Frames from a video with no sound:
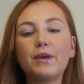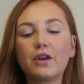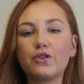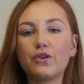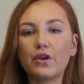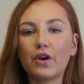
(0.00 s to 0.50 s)

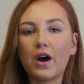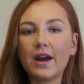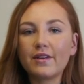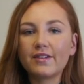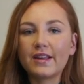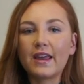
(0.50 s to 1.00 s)
because you can
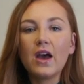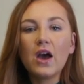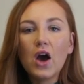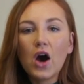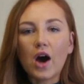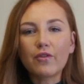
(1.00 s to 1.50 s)
kind of see
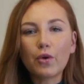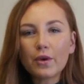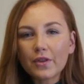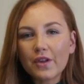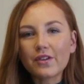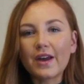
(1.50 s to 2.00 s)
I've got
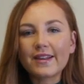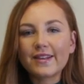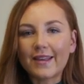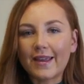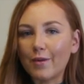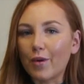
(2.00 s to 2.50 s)
one of those like
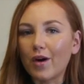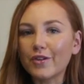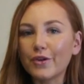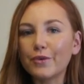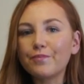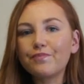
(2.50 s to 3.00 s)
sticky
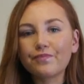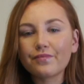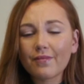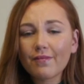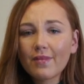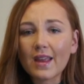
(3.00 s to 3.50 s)
bras on
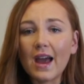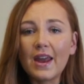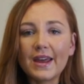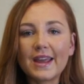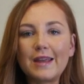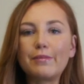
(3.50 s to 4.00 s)

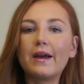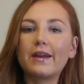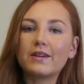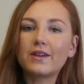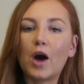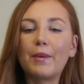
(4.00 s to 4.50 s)
and I keep
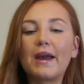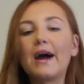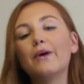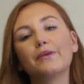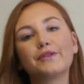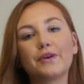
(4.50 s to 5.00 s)
like coming
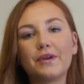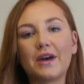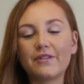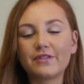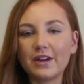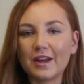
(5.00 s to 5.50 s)
out so I'd
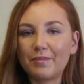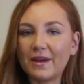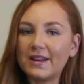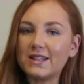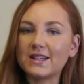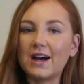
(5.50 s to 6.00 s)
have to like
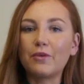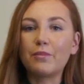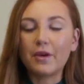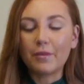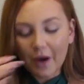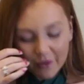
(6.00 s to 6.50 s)
pin it down
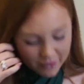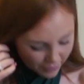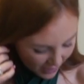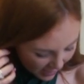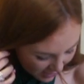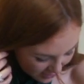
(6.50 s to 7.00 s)
but apart from
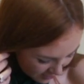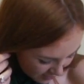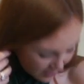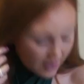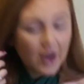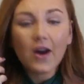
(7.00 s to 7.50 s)
that
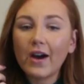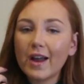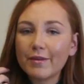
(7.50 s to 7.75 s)
I